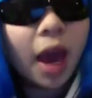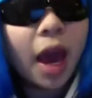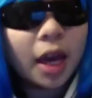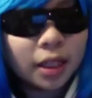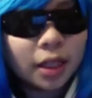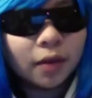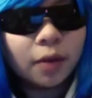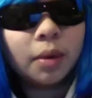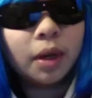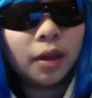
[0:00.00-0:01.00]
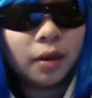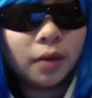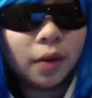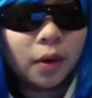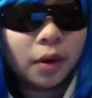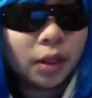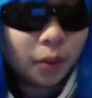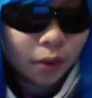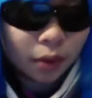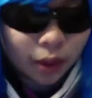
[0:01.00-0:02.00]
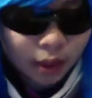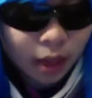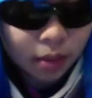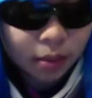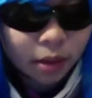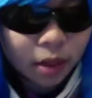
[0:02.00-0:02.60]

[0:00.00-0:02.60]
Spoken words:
asking for money for someone who needs help.